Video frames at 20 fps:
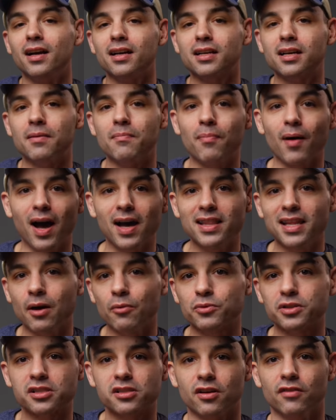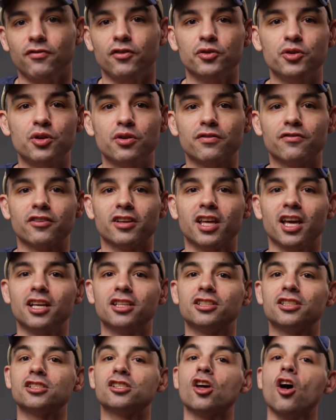Combine that with cell phone
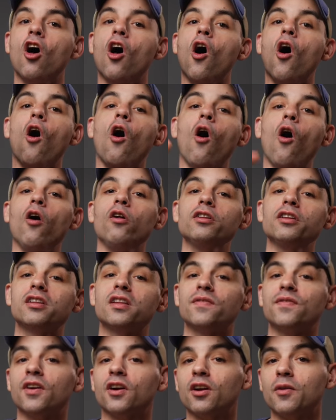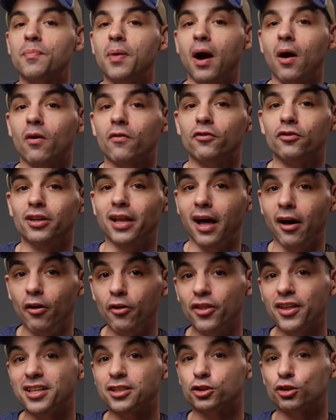notifications, all of the very powerful
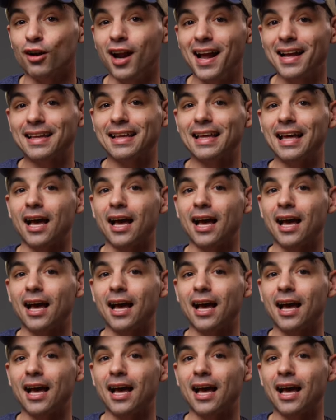health and tracking